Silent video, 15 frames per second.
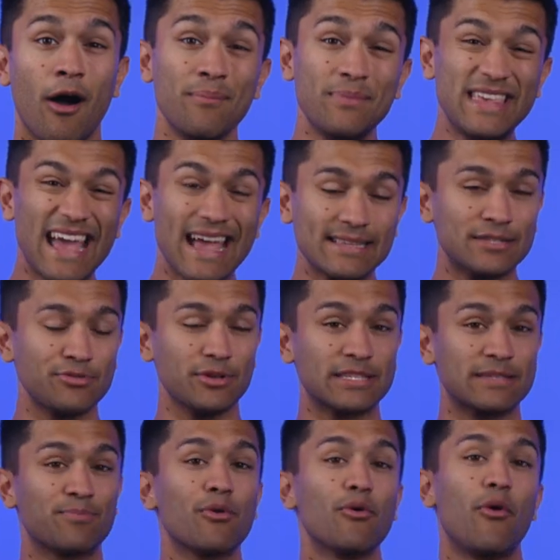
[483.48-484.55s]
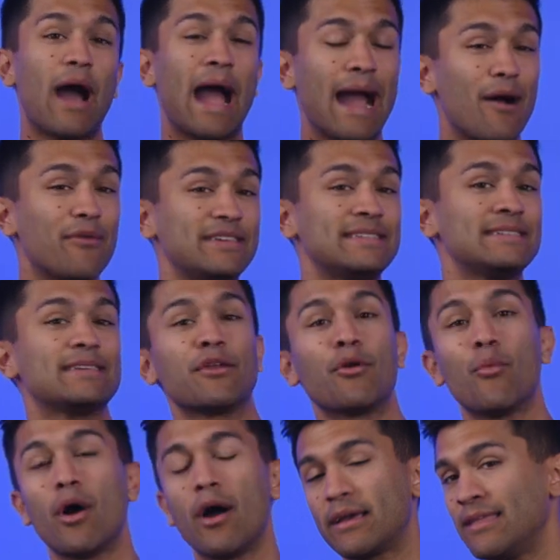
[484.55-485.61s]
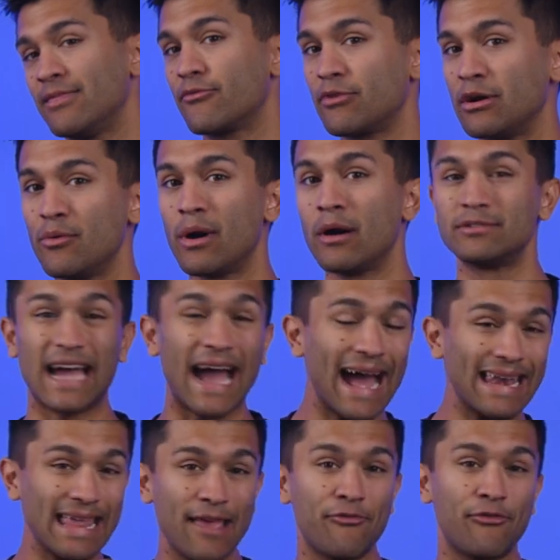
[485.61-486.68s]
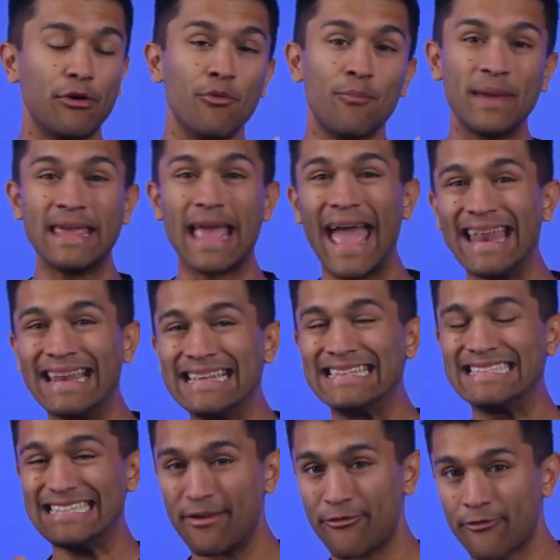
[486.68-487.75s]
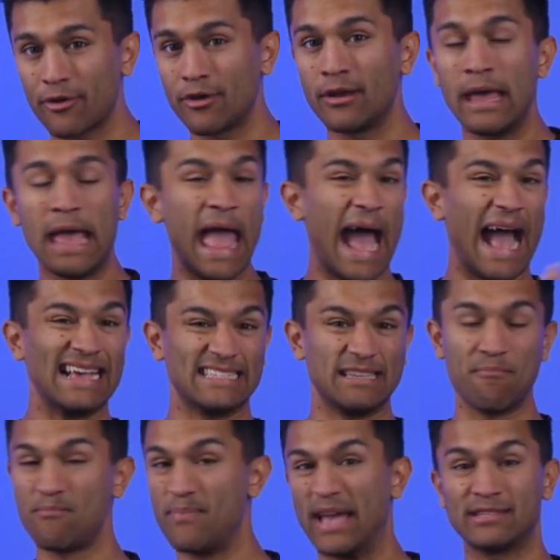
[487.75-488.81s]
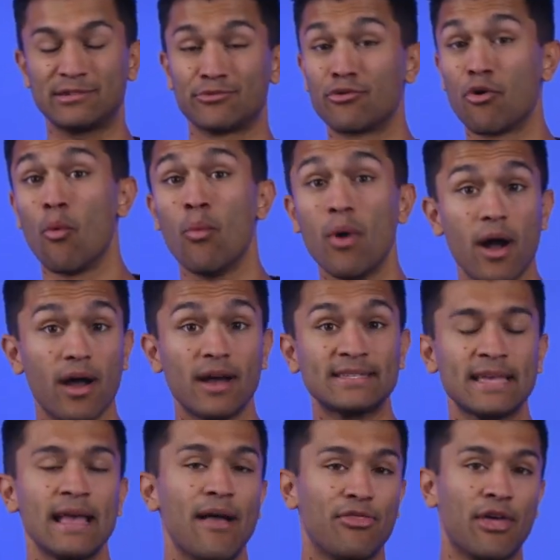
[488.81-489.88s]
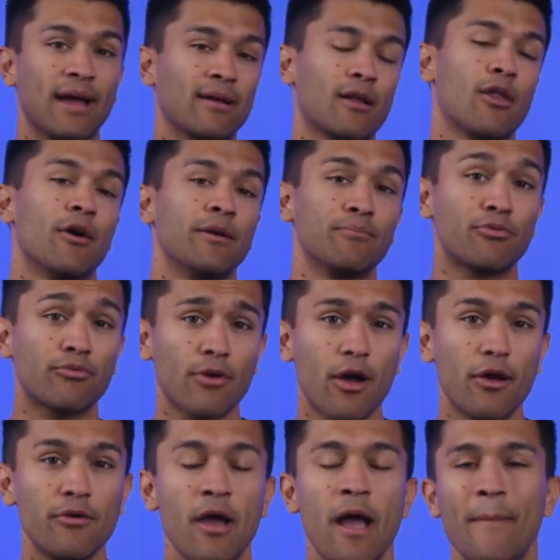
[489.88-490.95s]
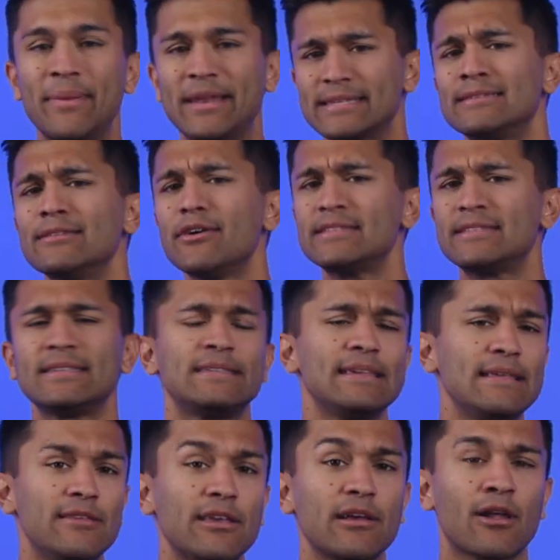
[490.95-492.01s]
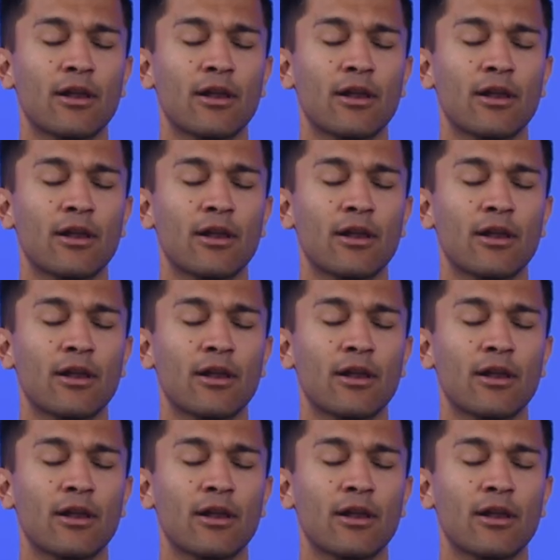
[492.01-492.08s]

I'm yet to explore how this is going to work in the real world and if it will be any different, as in better or worse, than Climb Pro, but it's nice to see the